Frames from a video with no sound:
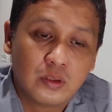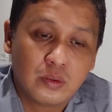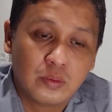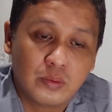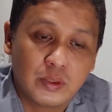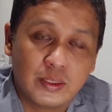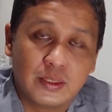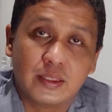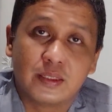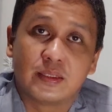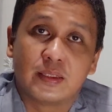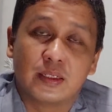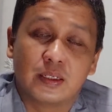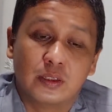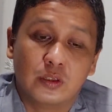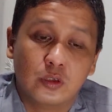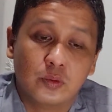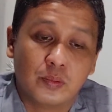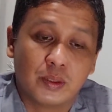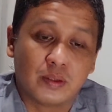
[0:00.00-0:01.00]
which is a
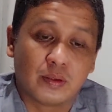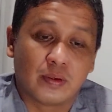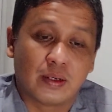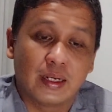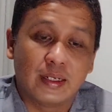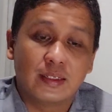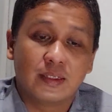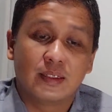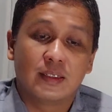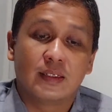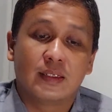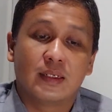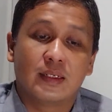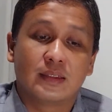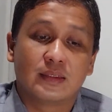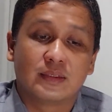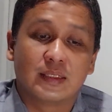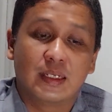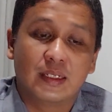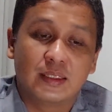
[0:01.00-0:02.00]
human right as
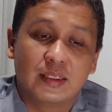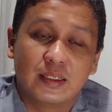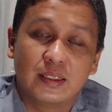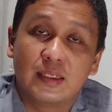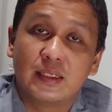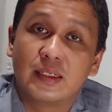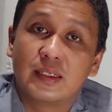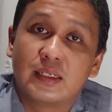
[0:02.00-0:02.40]
stated